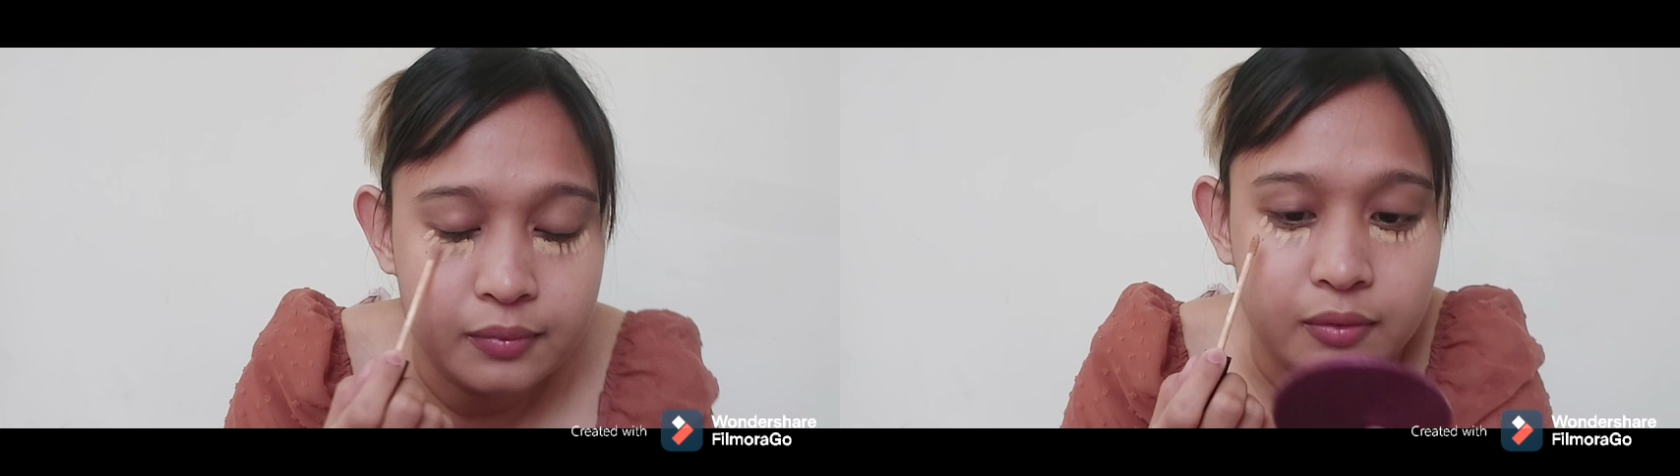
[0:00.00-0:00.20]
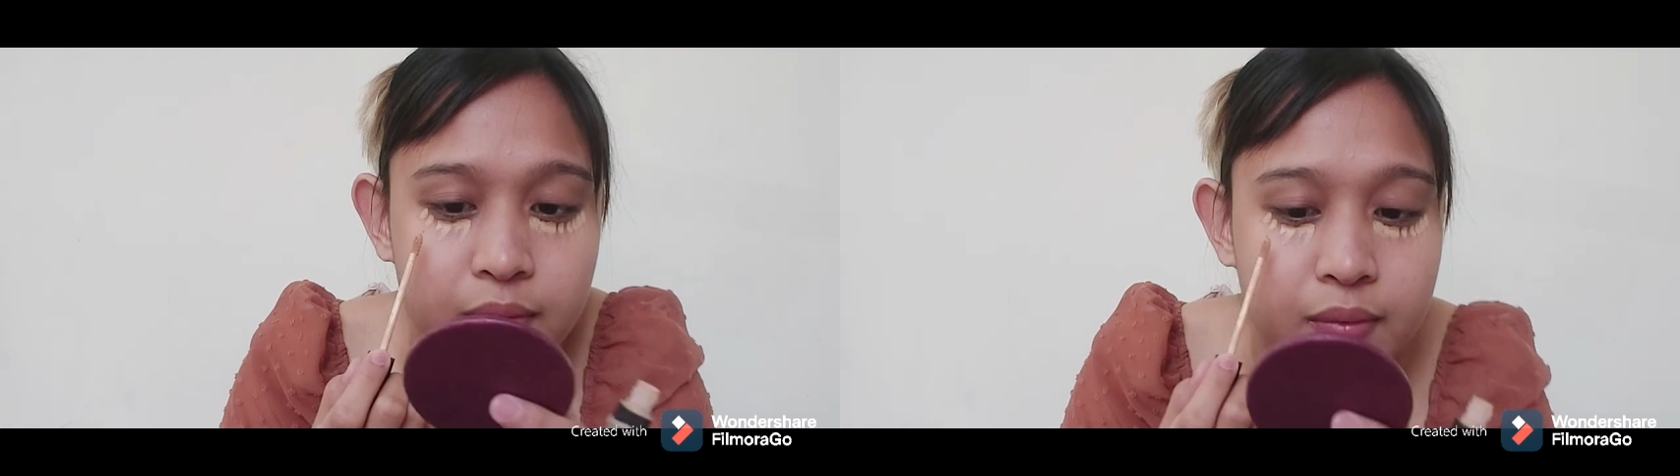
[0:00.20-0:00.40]

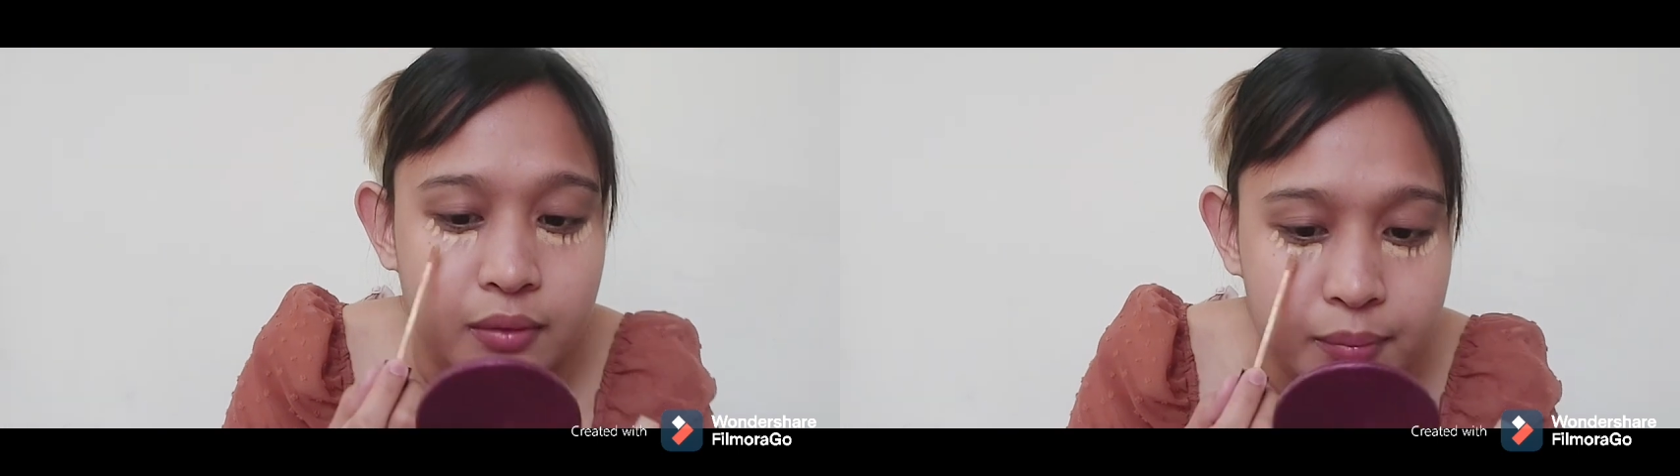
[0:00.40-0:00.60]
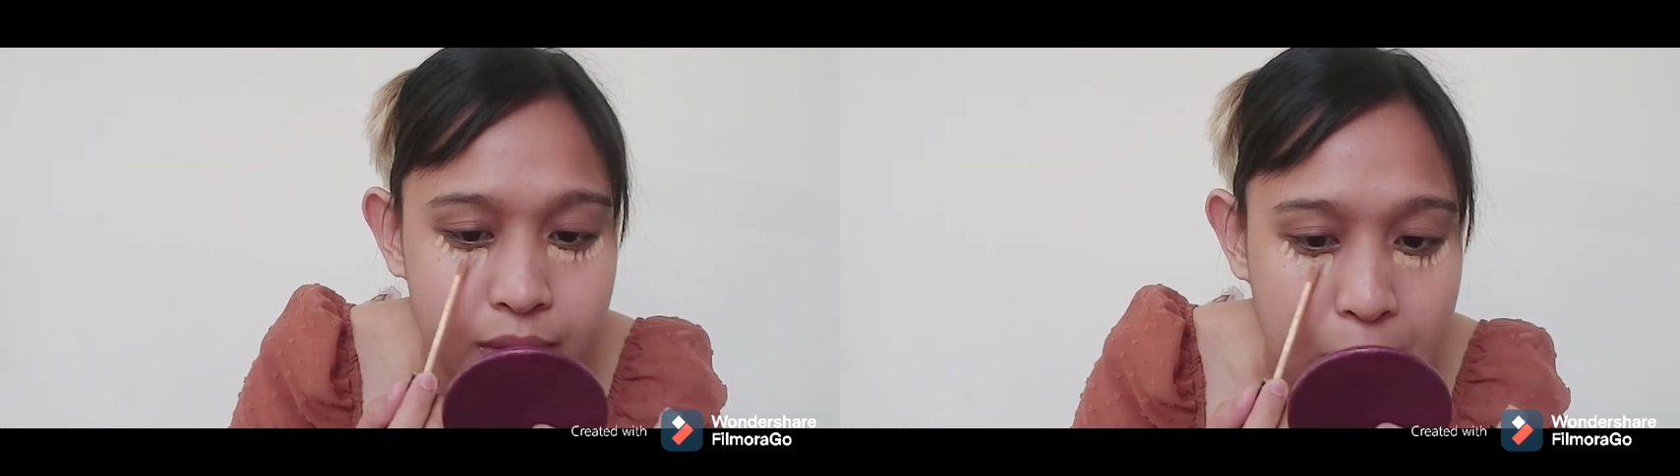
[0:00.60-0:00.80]
So,
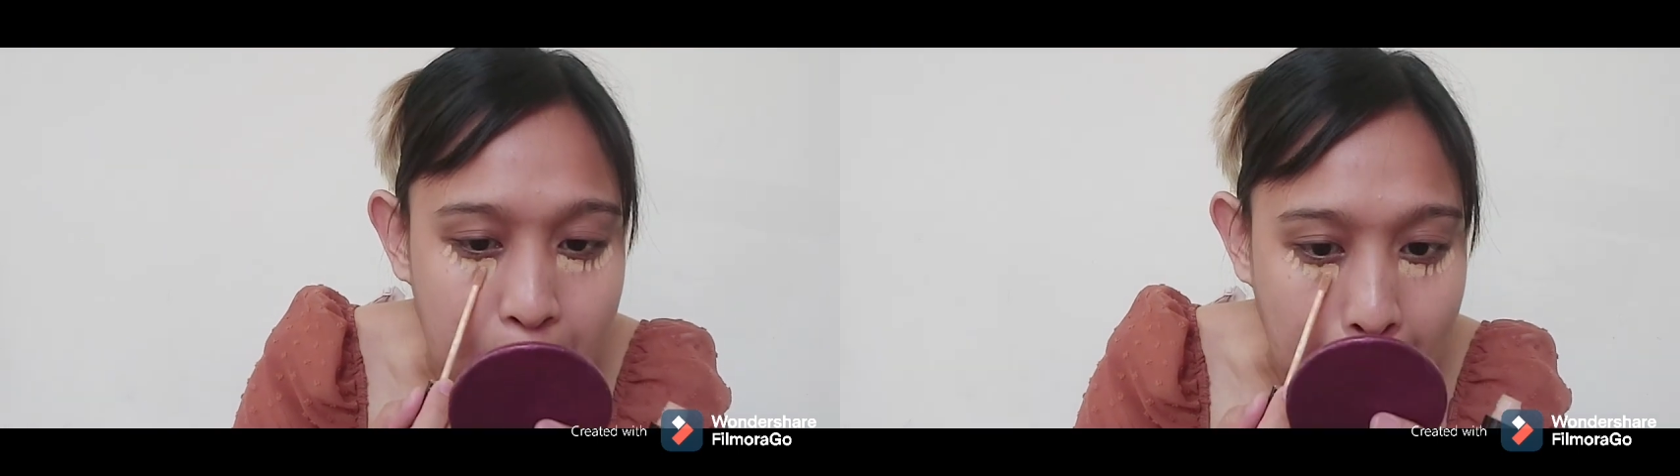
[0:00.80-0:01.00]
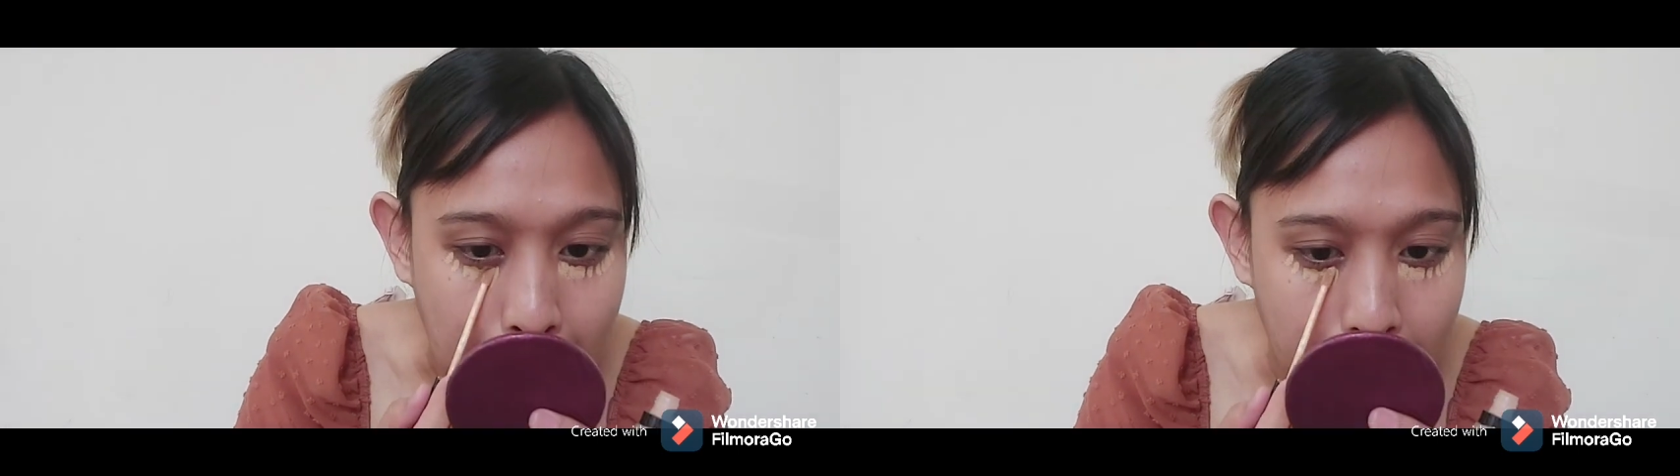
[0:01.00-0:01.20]
let me
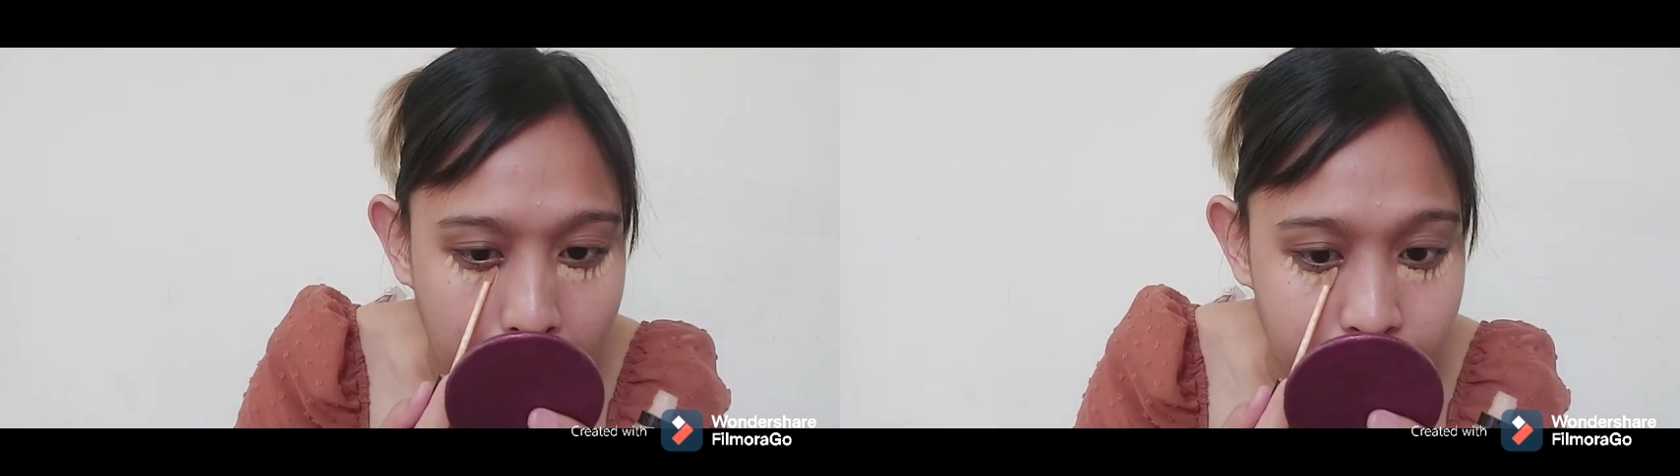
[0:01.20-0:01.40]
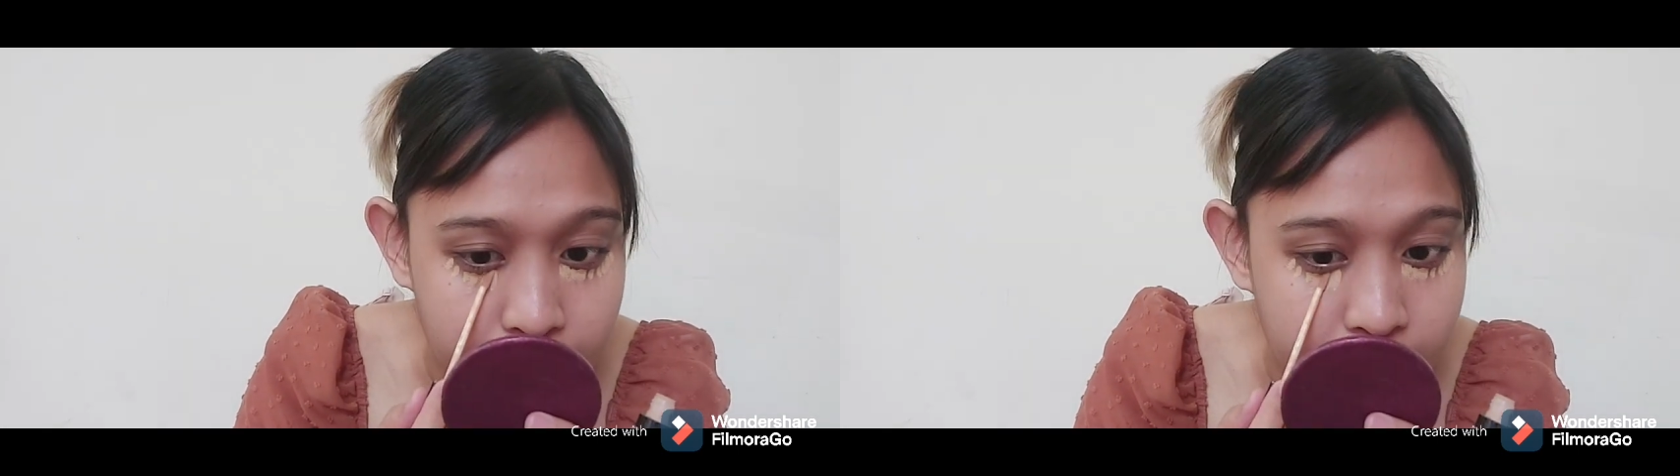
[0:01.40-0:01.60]

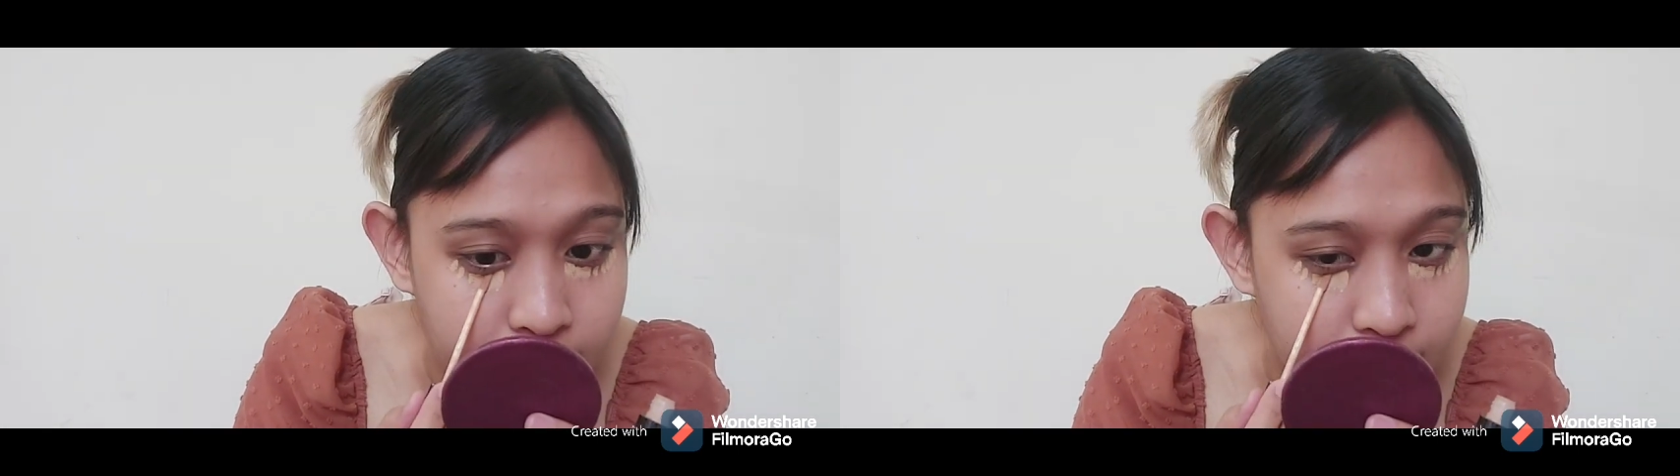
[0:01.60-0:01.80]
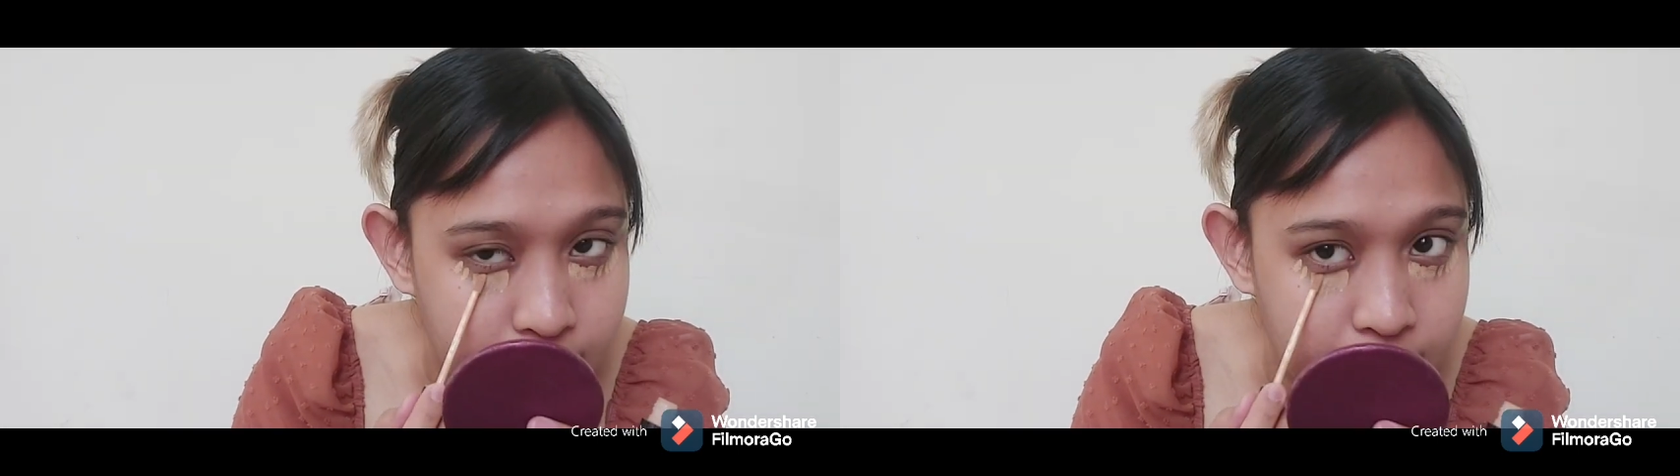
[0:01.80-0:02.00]

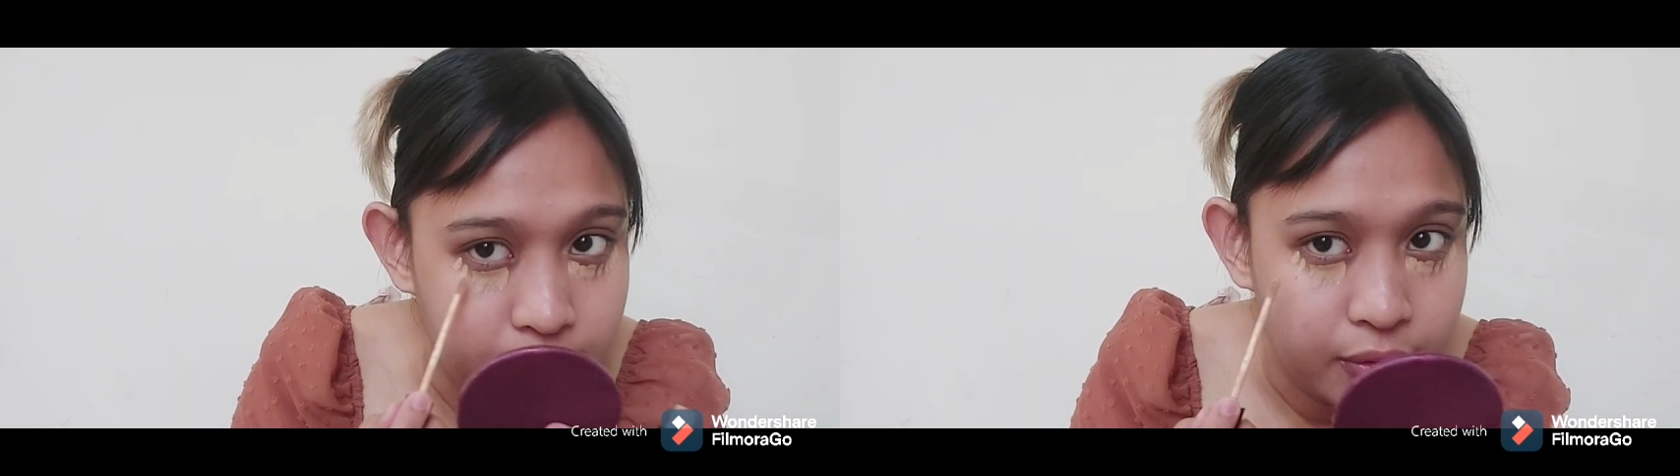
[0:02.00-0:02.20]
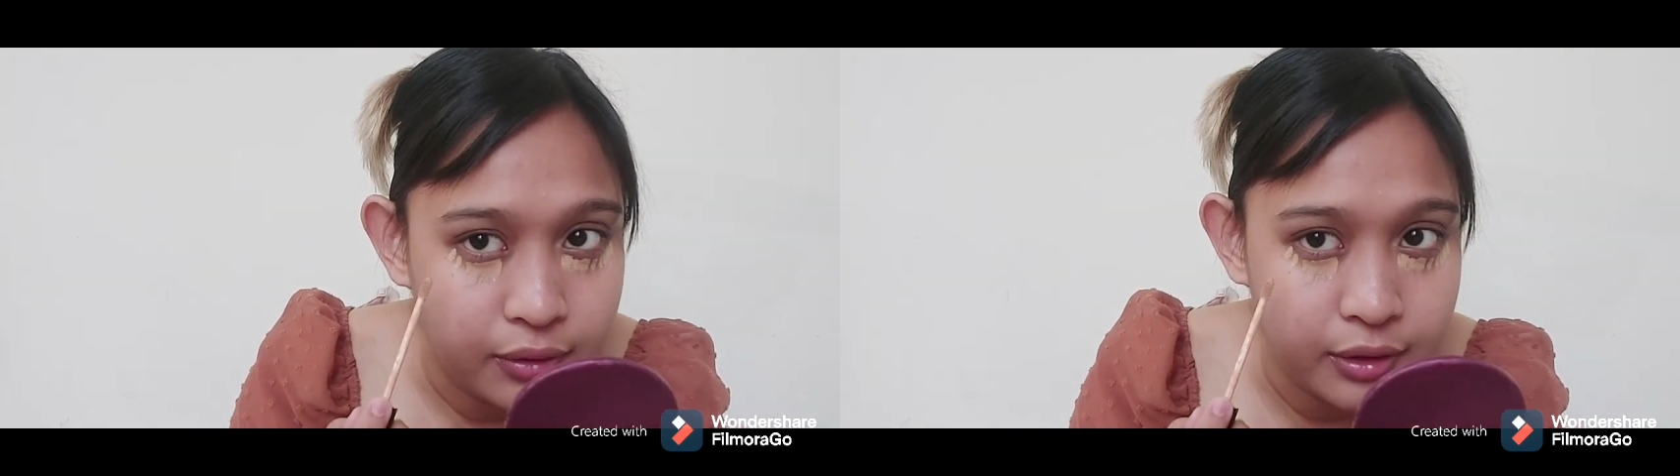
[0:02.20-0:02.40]
look